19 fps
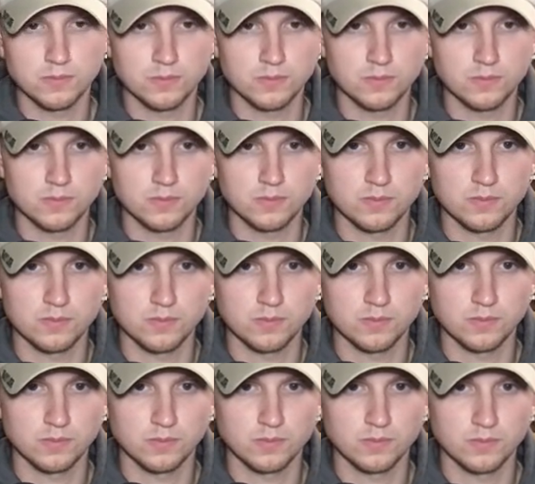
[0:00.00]

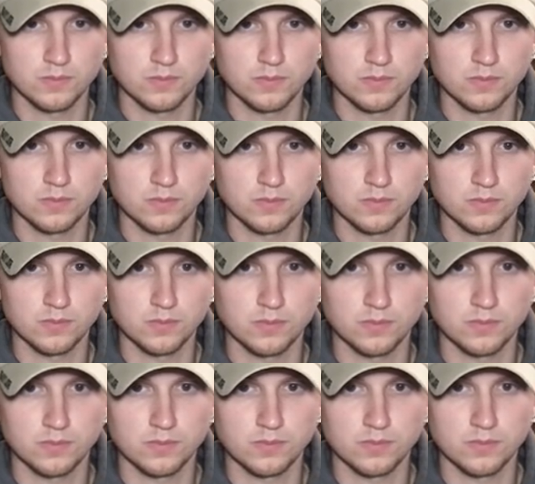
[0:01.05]

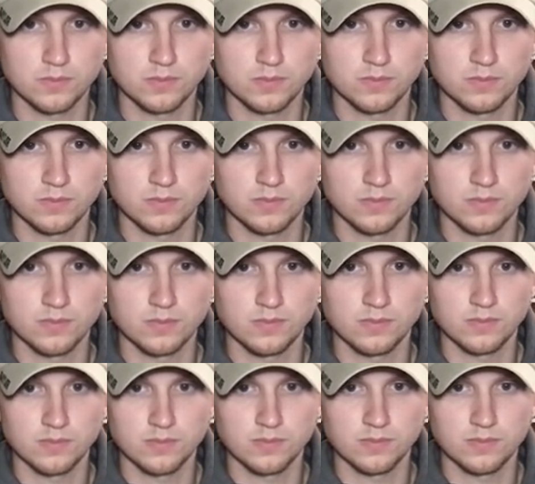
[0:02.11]

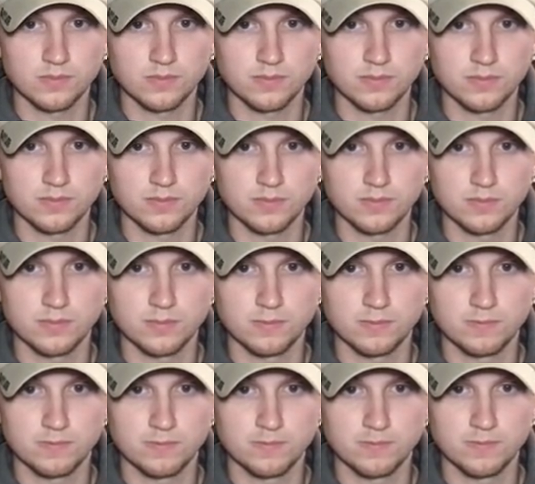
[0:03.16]

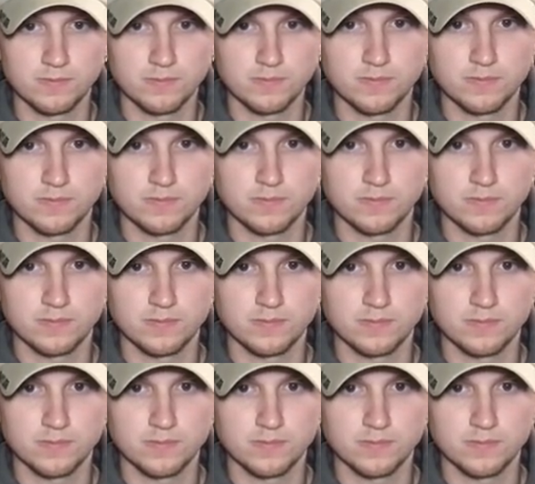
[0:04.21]
No words are spoken by the person on screen.